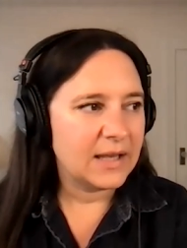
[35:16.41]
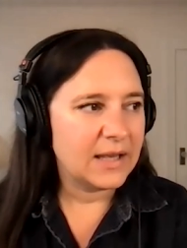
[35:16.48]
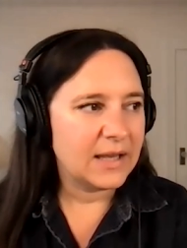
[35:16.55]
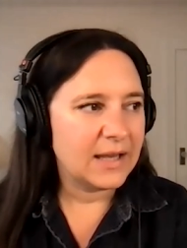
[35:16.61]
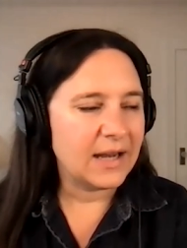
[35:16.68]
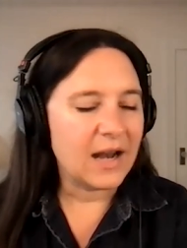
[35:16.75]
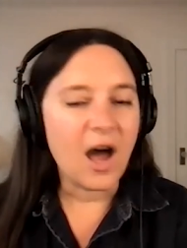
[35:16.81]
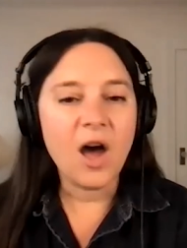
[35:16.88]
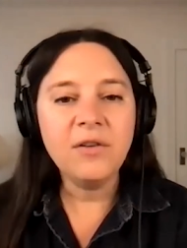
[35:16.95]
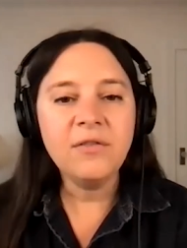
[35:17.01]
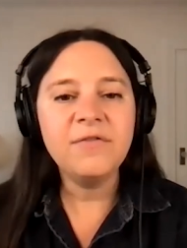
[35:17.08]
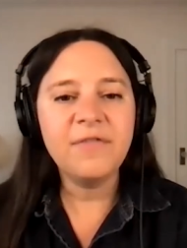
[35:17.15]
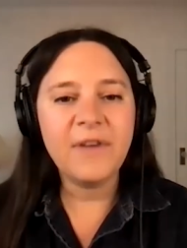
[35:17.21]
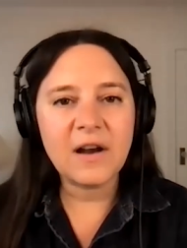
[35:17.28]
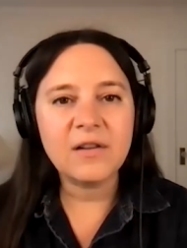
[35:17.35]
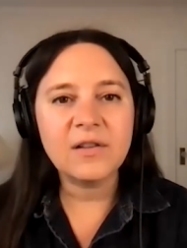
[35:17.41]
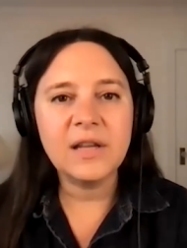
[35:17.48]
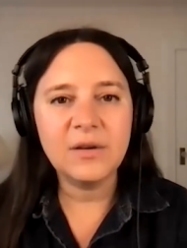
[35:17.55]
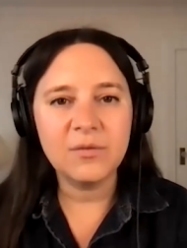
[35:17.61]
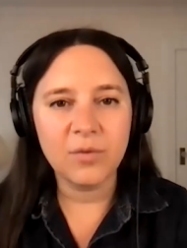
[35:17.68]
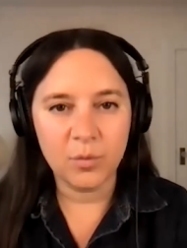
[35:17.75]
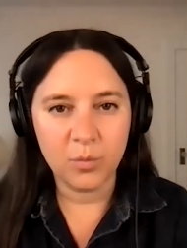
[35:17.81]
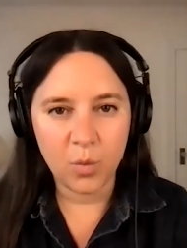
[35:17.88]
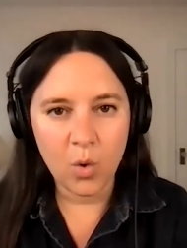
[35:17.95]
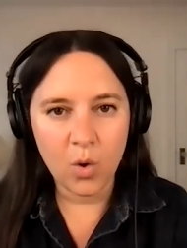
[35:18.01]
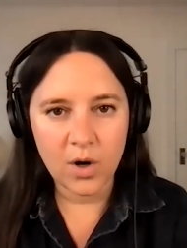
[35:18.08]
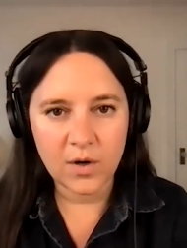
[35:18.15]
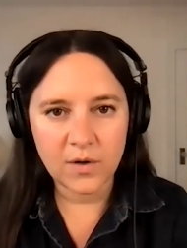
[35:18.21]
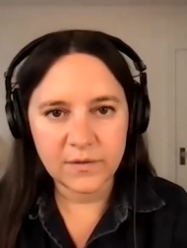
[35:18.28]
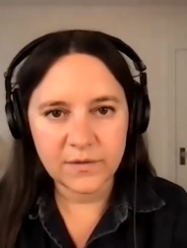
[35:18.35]
it unfairly
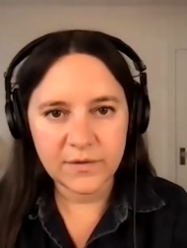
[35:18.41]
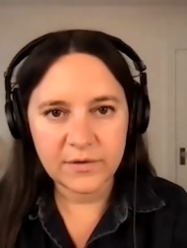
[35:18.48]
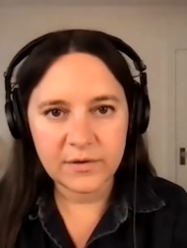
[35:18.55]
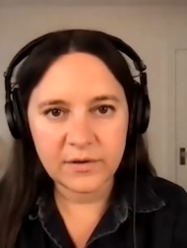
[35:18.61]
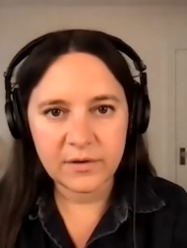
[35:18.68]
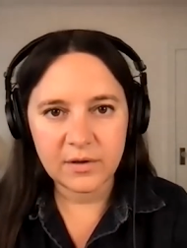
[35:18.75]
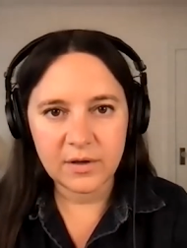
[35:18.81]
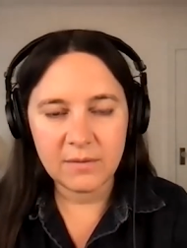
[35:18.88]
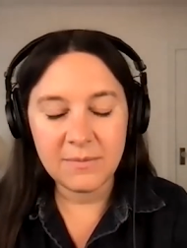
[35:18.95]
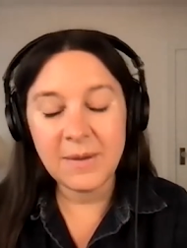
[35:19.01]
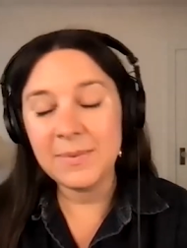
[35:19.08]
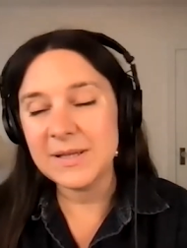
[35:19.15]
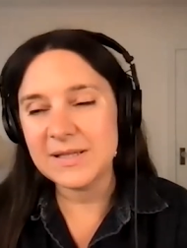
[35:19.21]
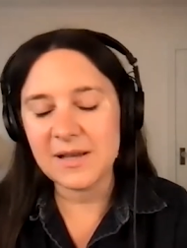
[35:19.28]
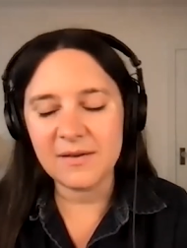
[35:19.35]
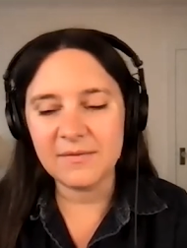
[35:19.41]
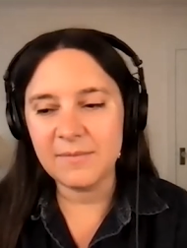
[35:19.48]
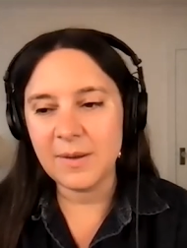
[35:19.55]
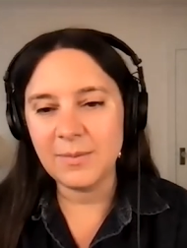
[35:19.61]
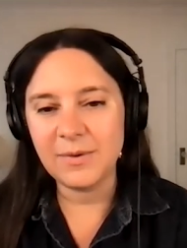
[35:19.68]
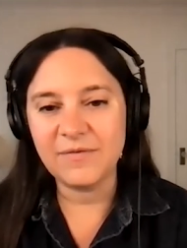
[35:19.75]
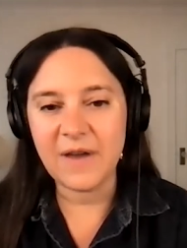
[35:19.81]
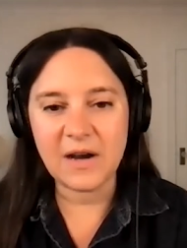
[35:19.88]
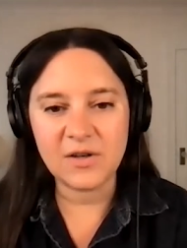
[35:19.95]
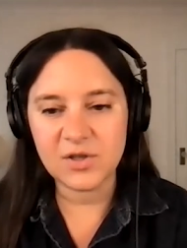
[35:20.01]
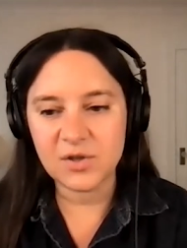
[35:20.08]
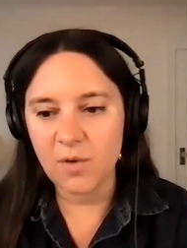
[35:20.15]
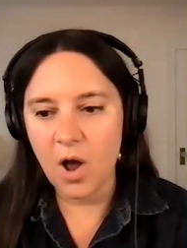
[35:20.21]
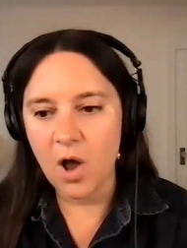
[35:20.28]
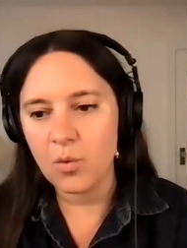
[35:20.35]
rewards and maybe it's a, maybe fair
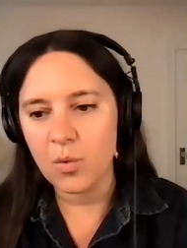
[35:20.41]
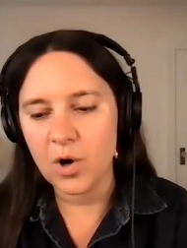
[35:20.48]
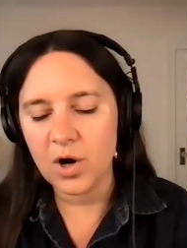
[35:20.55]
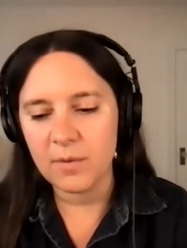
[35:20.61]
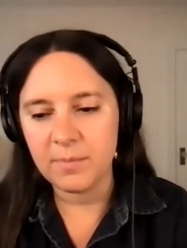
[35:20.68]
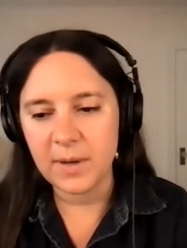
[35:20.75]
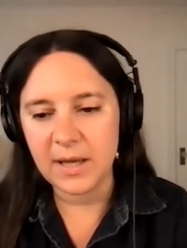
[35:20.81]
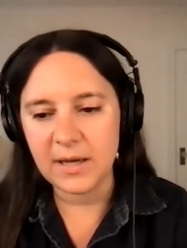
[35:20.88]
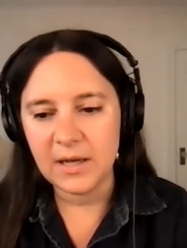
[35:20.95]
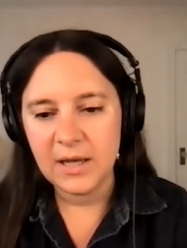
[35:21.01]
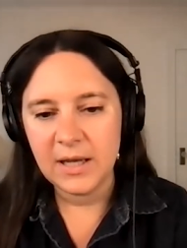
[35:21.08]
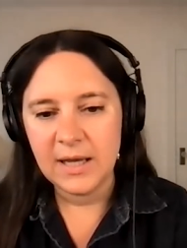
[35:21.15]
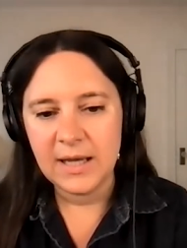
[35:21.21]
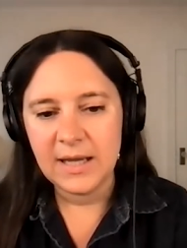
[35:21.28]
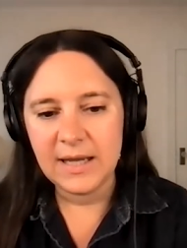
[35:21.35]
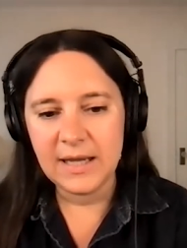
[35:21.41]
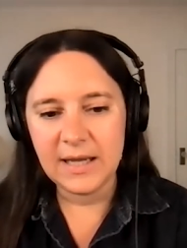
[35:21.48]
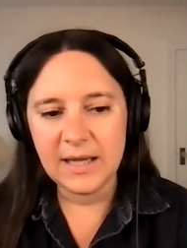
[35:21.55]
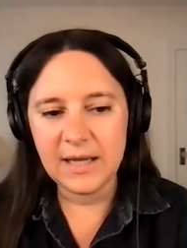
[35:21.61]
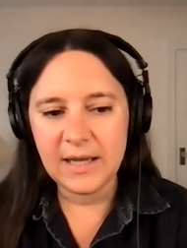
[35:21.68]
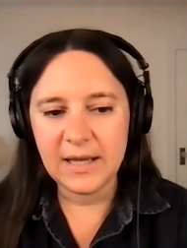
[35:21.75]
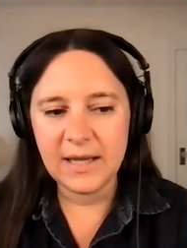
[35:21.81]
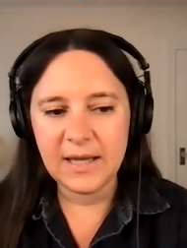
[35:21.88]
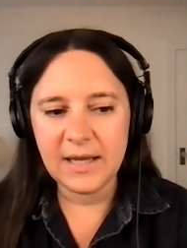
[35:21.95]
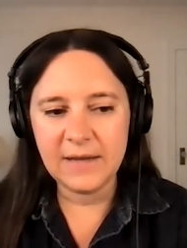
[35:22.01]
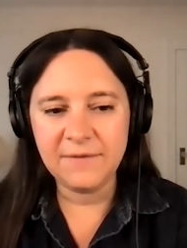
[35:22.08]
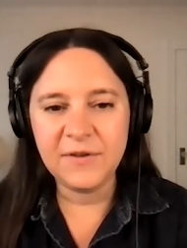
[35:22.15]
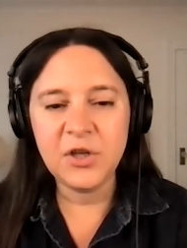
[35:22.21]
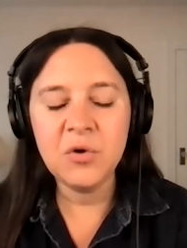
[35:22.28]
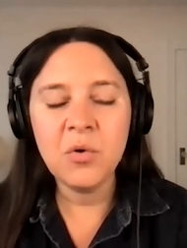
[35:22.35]
is the wrong word, but
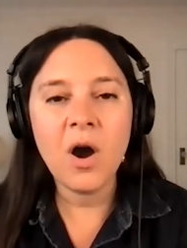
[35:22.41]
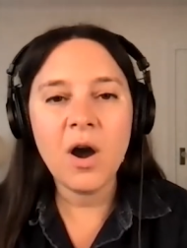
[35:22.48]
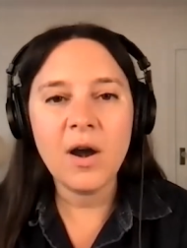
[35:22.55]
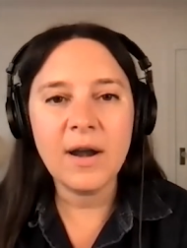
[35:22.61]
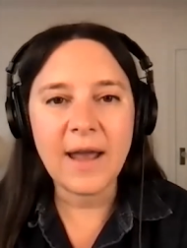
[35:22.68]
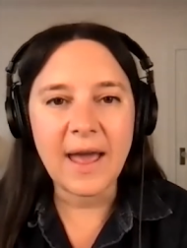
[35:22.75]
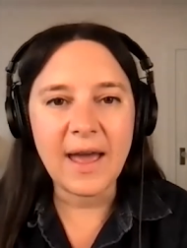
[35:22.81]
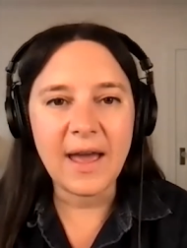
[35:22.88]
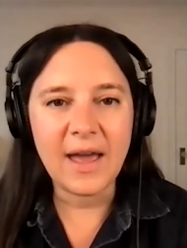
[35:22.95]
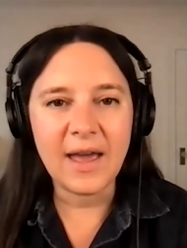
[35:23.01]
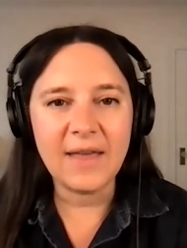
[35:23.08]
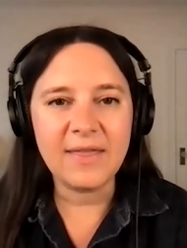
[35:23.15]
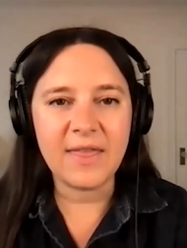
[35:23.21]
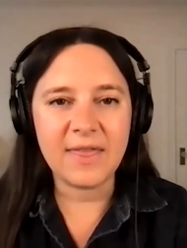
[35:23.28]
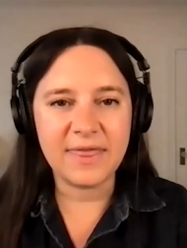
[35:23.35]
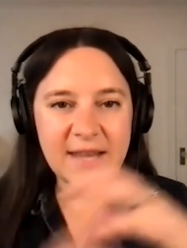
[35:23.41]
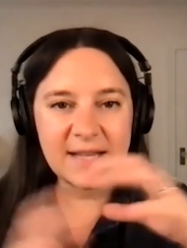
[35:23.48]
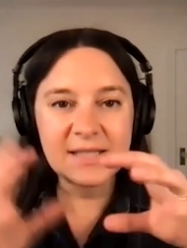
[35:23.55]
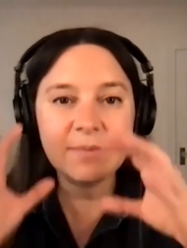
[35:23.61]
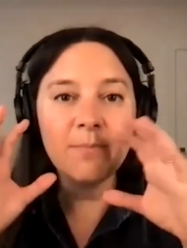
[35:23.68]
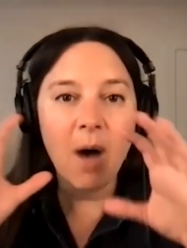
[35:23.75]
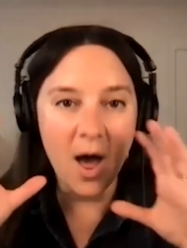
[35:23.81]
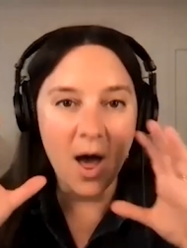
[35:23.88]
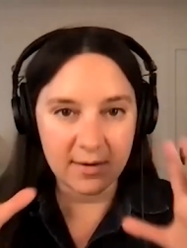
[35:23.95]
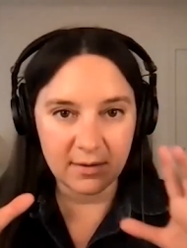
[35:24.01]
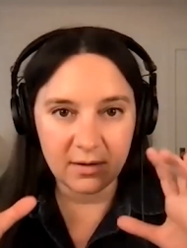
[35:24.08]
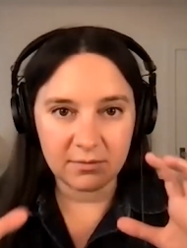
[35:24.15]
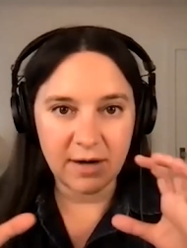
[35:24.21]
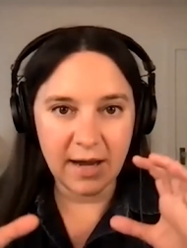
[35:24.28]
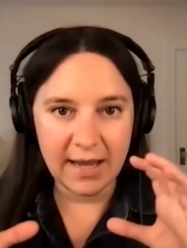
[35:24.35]
if you are in this
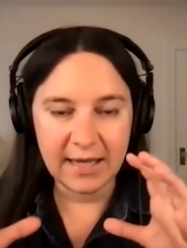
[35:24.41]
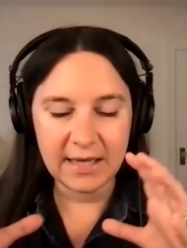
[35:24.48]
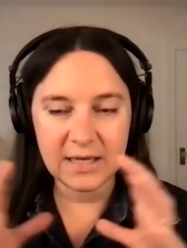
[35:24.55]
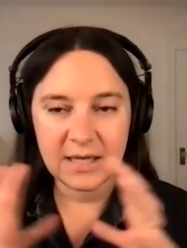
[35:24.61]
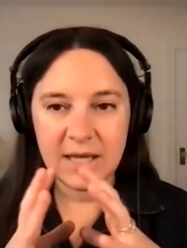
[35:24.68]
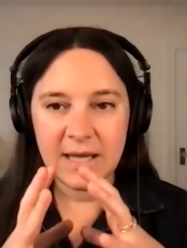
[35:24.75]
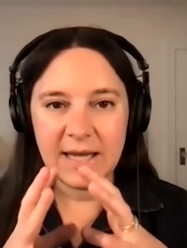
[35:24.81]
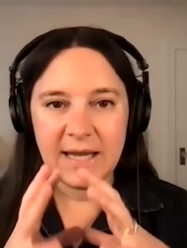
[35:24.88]
model, right?